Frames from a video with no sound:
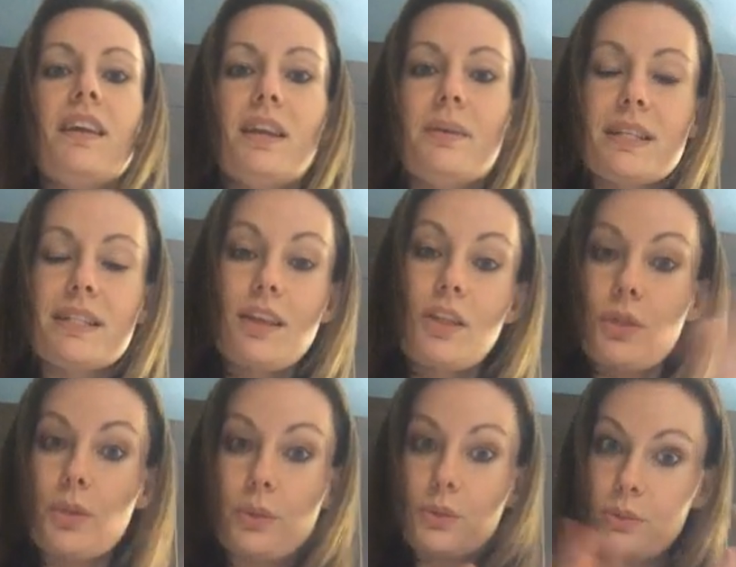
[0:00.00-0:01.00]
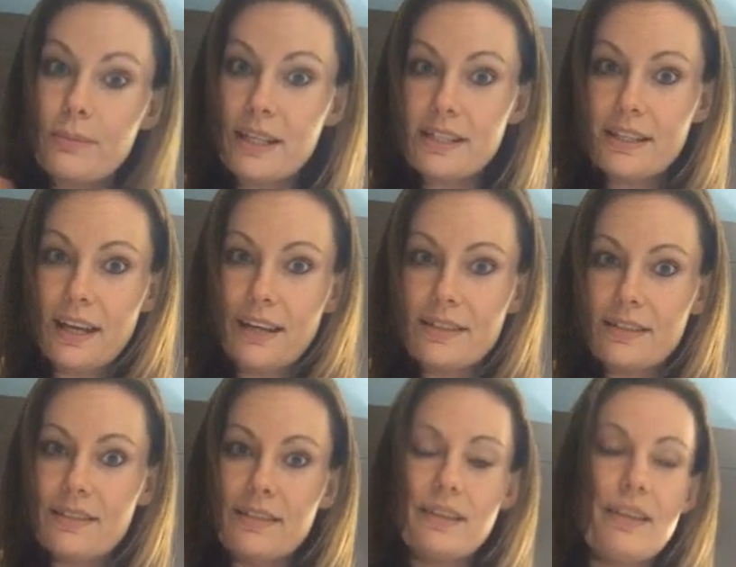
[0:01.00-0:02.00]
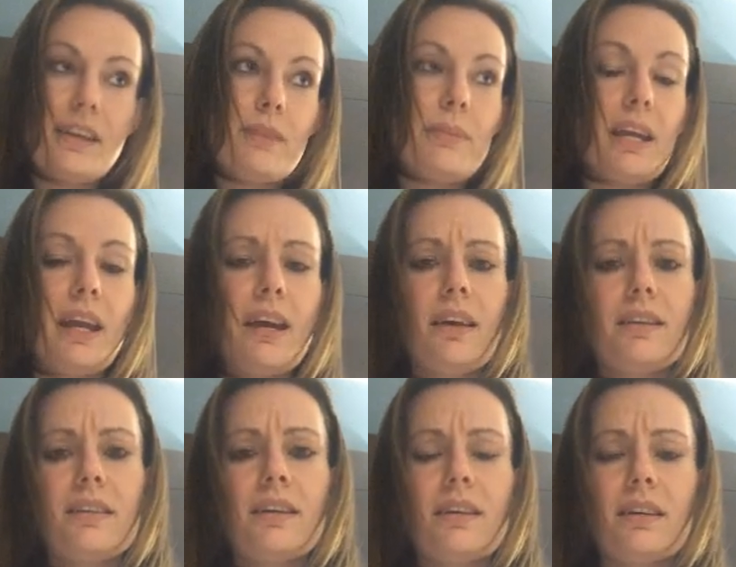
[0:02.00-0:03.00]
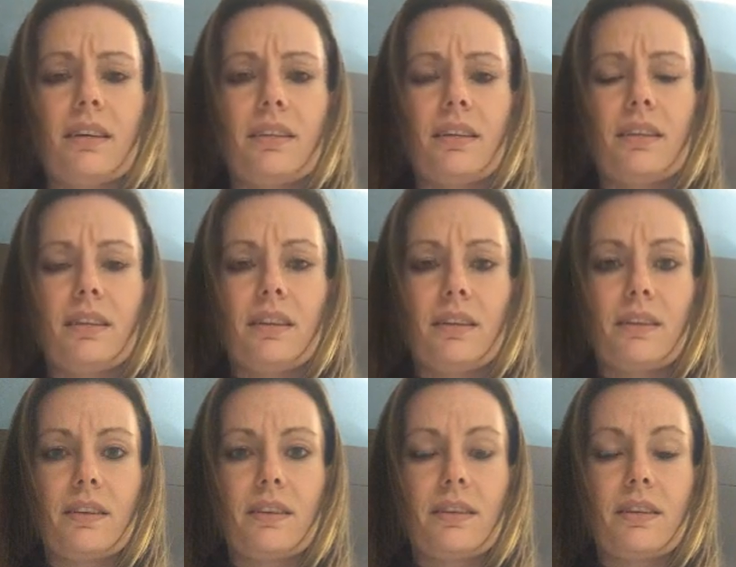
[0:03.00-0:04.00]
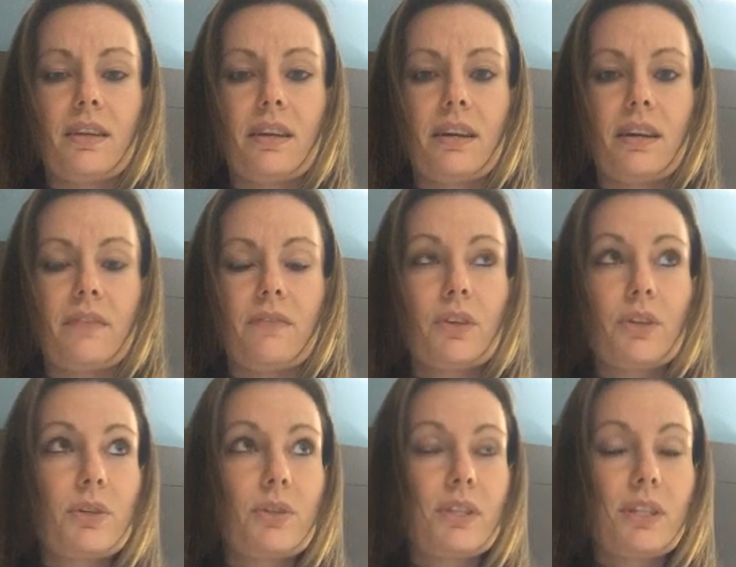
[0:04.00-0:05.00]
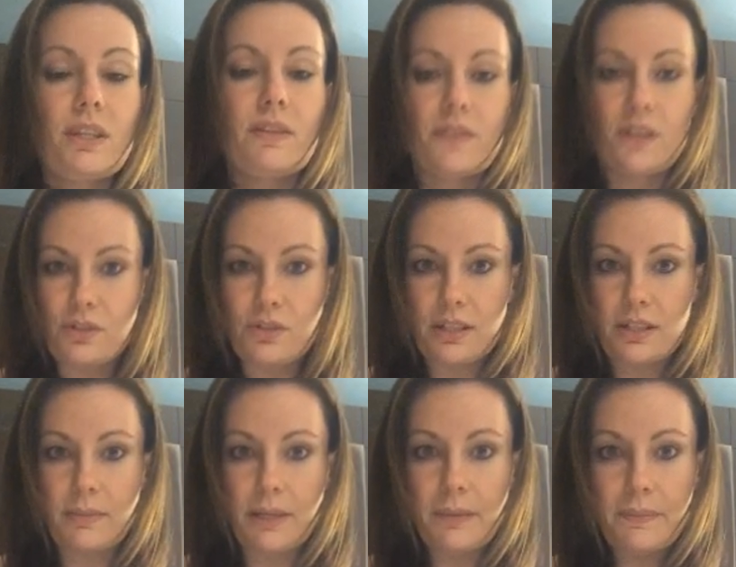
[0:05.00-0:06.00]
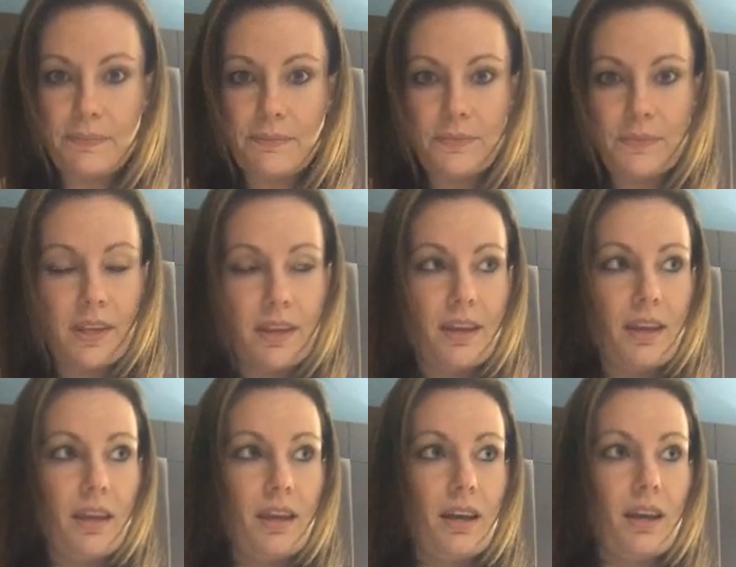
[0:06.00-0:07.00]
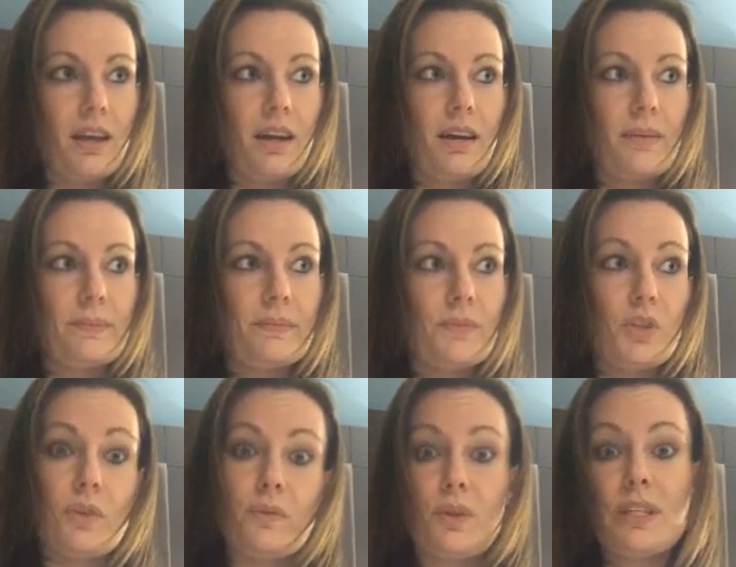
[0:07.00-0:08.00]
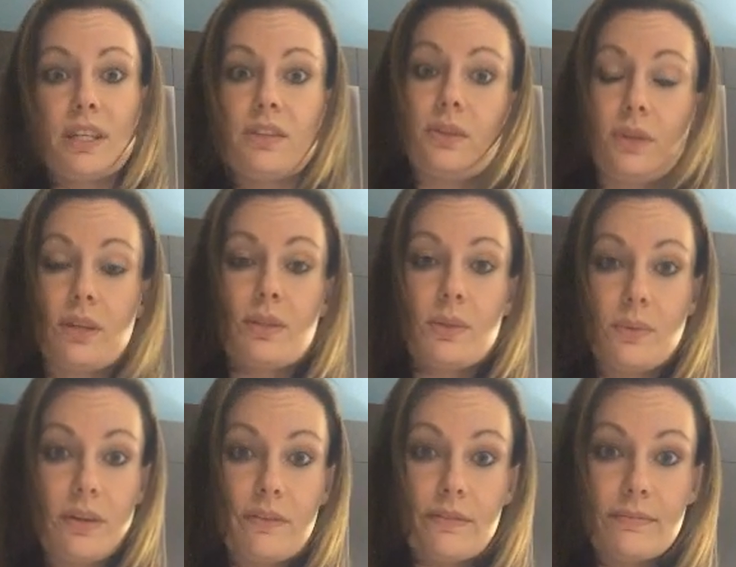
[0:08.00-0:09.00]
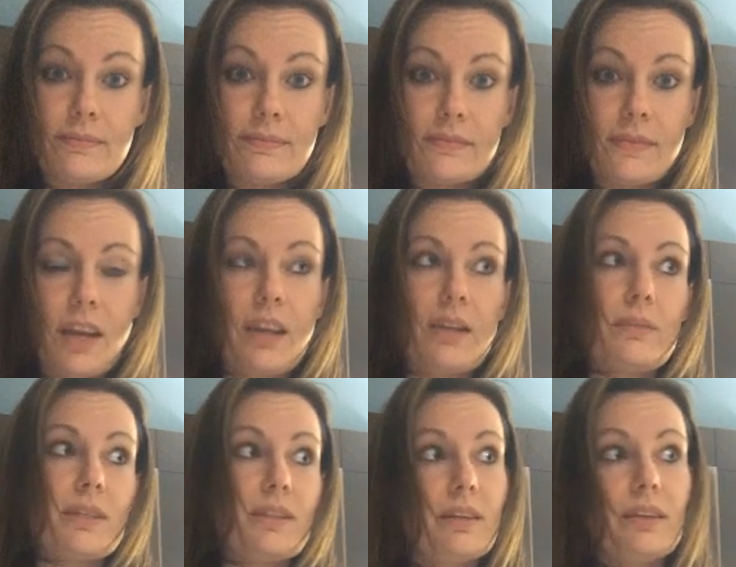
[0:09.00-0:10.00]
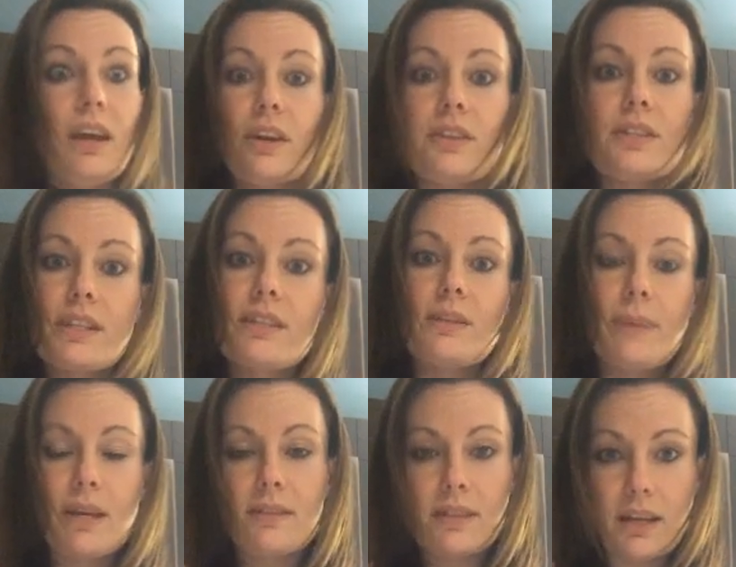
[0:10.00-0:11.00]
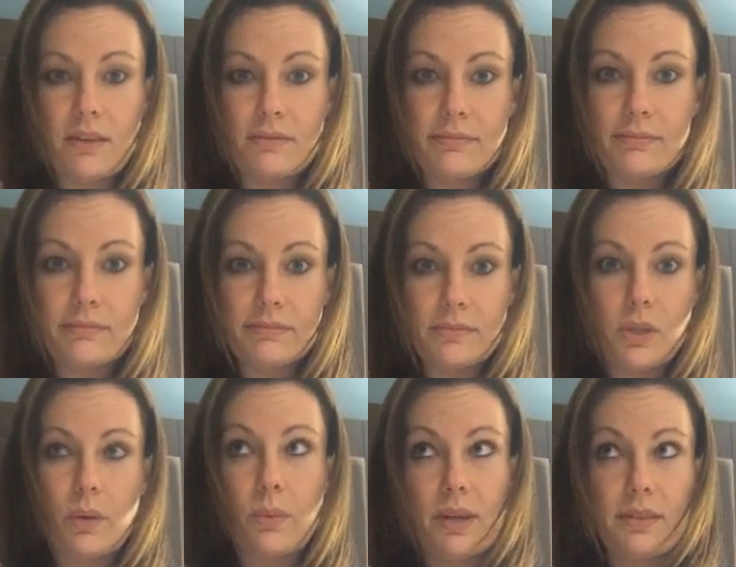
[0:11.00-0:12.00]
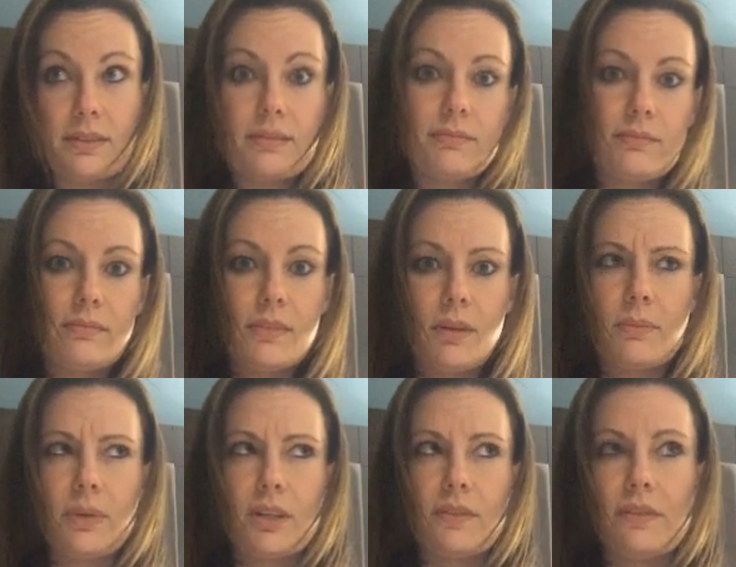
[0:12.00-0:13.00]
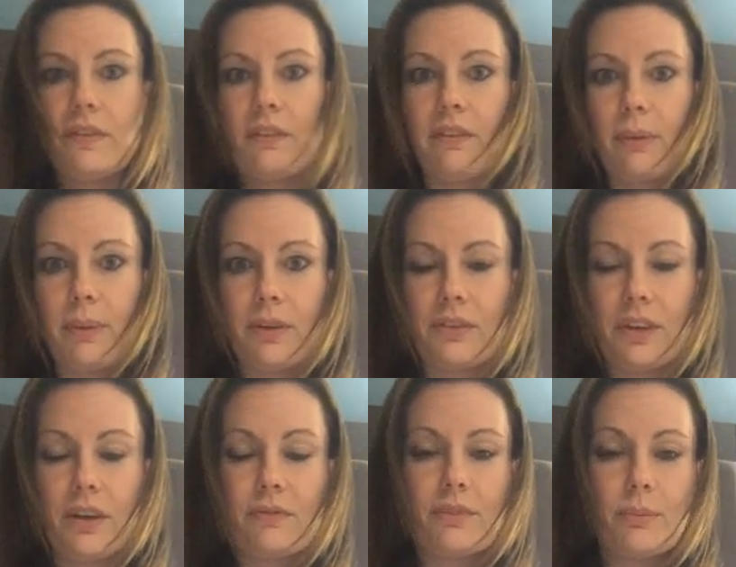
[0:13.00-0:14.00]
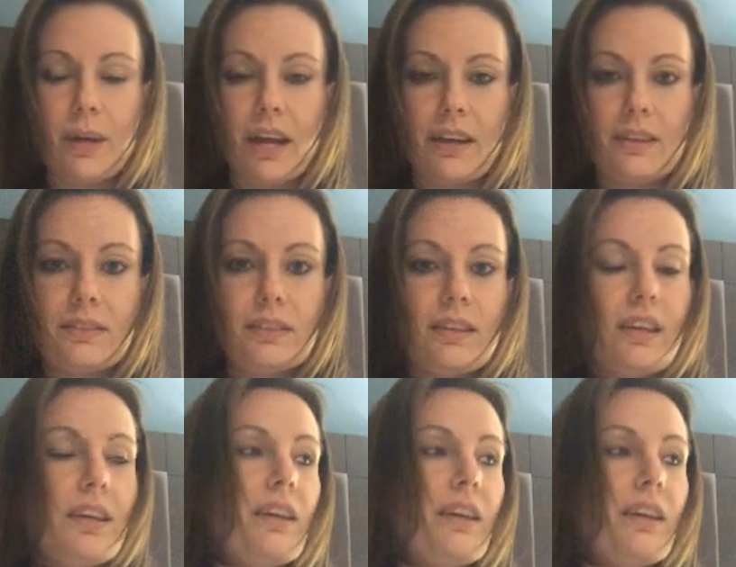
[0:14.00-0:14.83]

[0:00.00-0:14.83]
anyways, those were my stats. Um, I had uh, the uh, vertical sleeve gastrectomy um, June 14th, 2012. I am exactly 160 pounds down, or I was. I'm 155 pounds down from my highest.